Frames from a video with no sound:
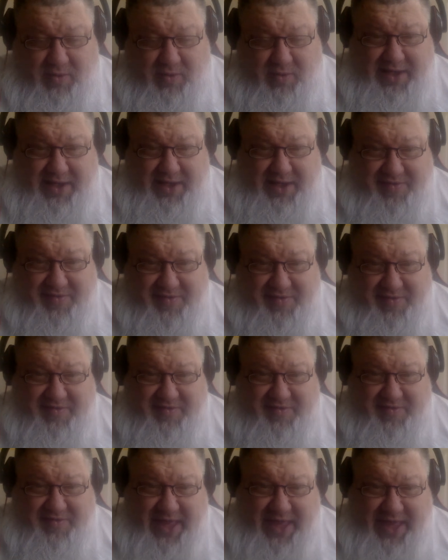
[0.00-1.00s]
United States
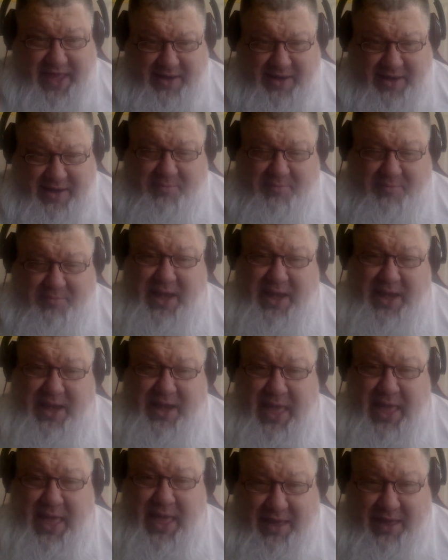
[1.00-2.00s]
and Canada, but
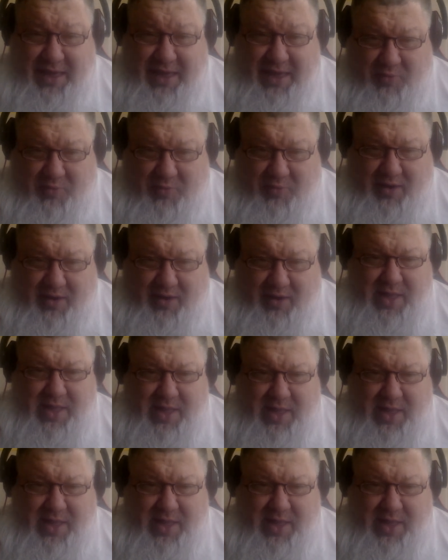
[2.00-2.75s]
everywhere.